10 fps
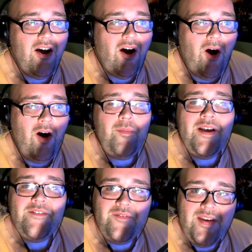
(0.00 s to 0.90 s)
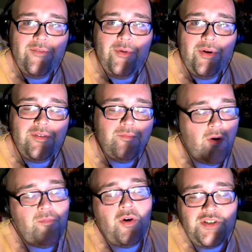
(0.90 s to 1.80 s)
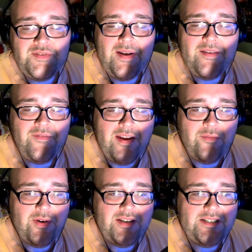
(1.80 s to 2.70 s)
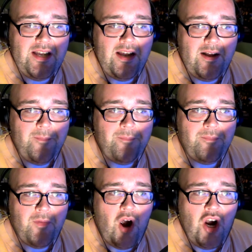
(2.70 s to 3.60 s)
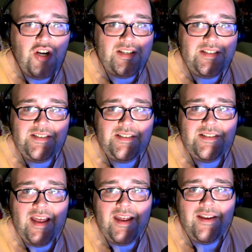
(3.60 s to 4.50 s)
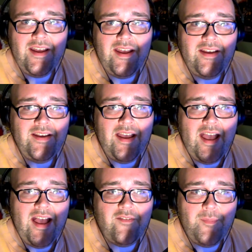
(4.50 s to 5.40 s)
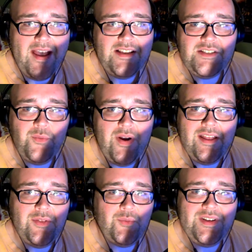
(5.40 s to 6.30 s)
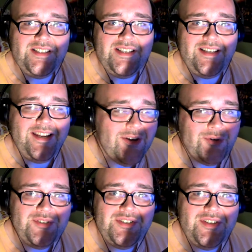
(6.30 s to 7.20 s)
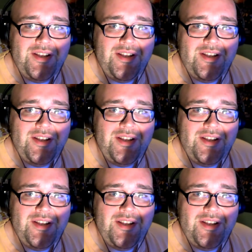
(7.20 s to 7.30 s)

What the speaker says: Most of my favorite artists have passed away in the recent years.